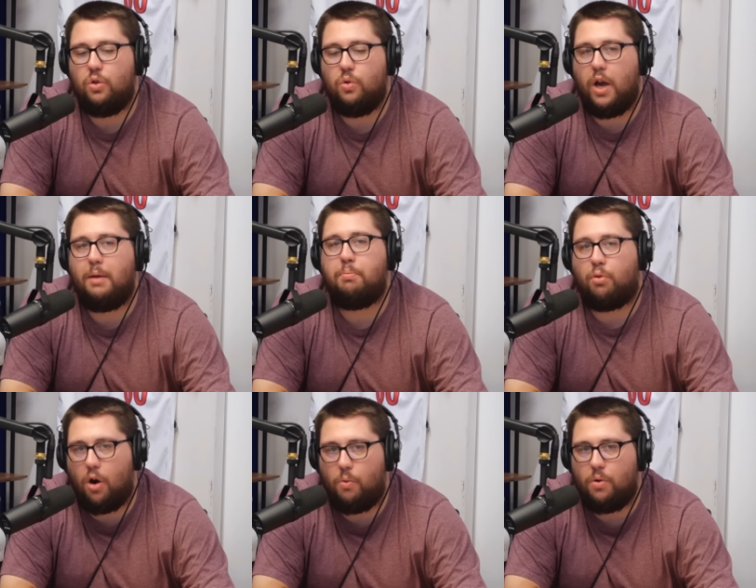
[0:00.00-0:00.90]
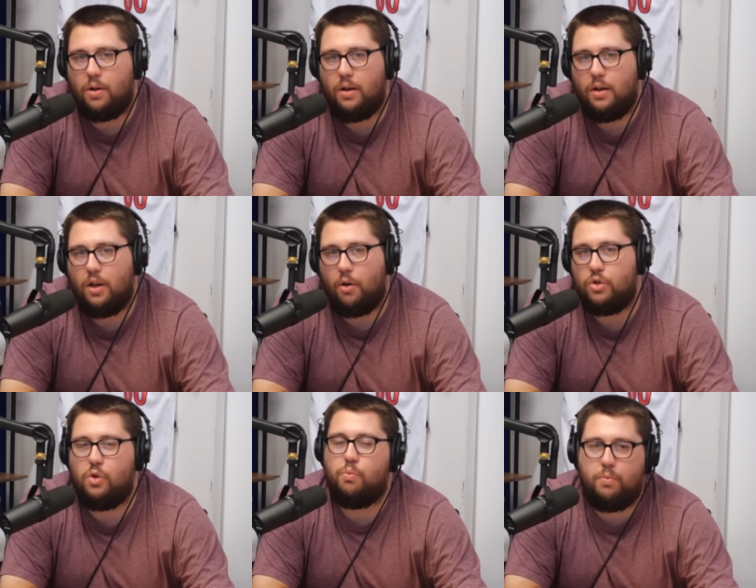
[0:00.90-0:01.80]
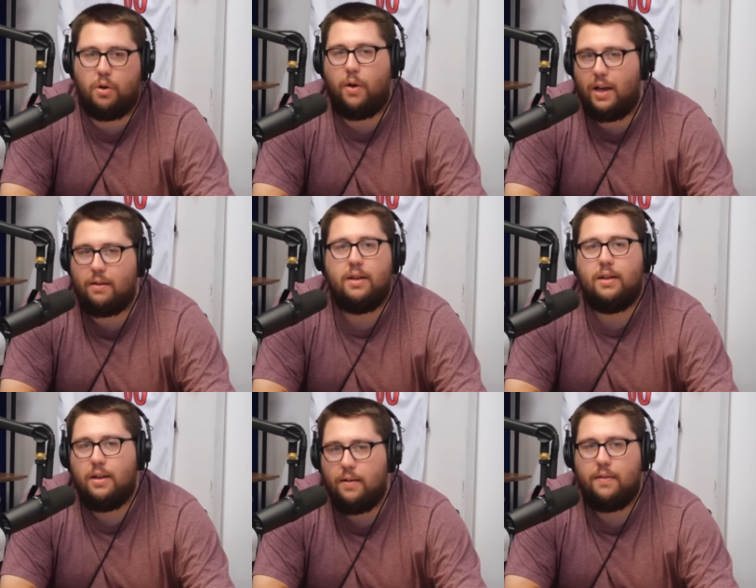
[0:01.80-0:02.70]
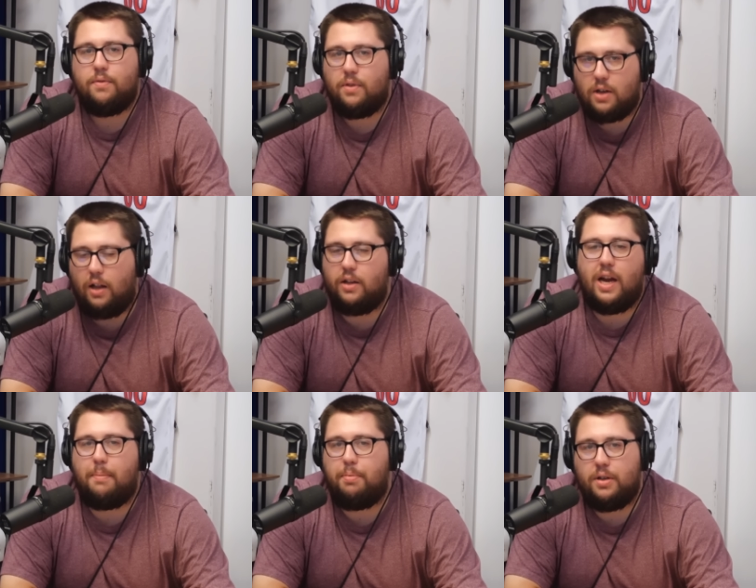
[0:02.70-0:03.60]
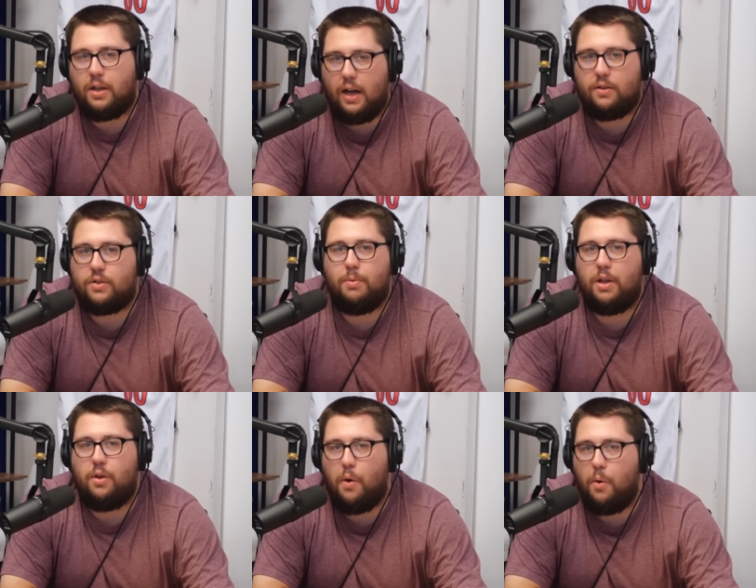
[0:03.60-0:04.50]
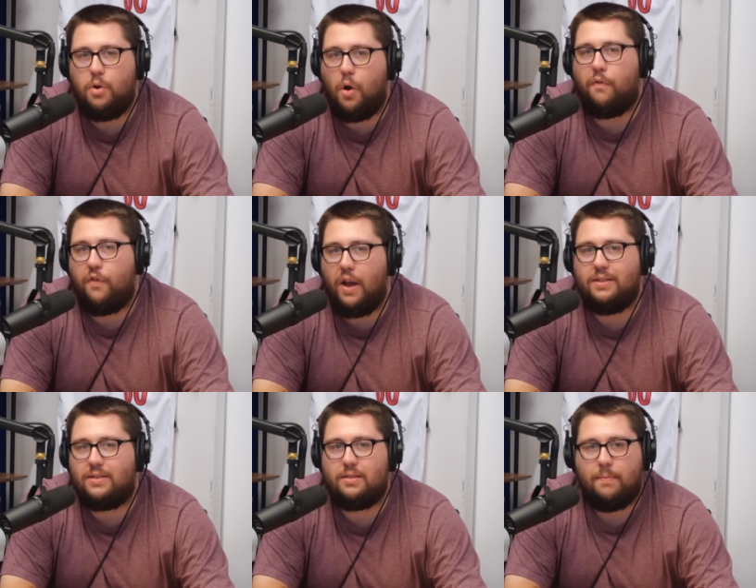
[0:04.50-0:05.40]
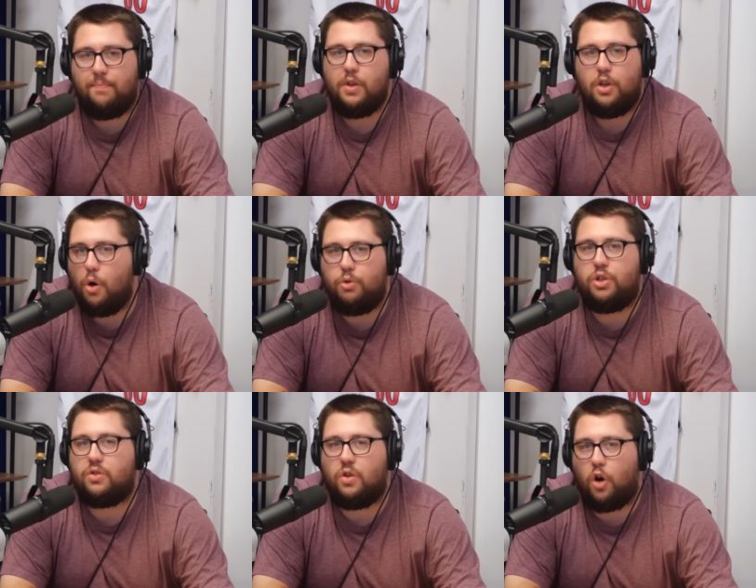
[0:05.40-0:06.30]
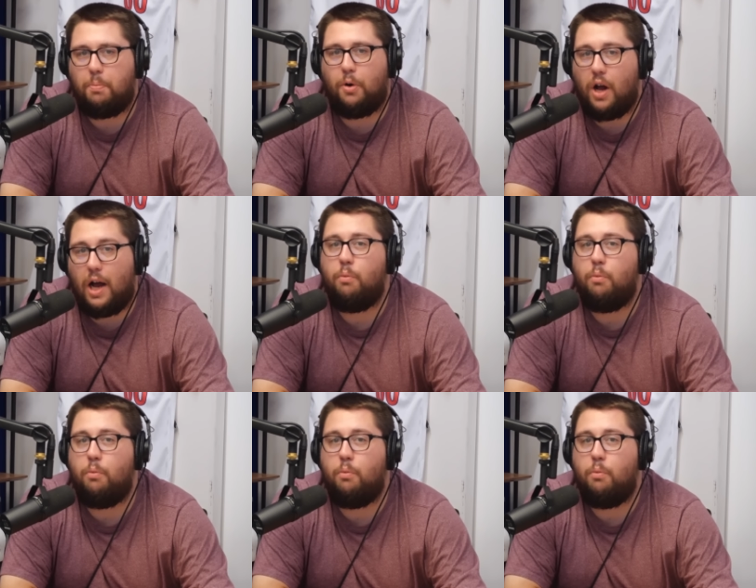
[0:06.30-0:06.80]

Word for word: to a pro? You know, because you, you know, hey, Colin Kaepernick and Alex Smith, no no offense, no Justin Herbert.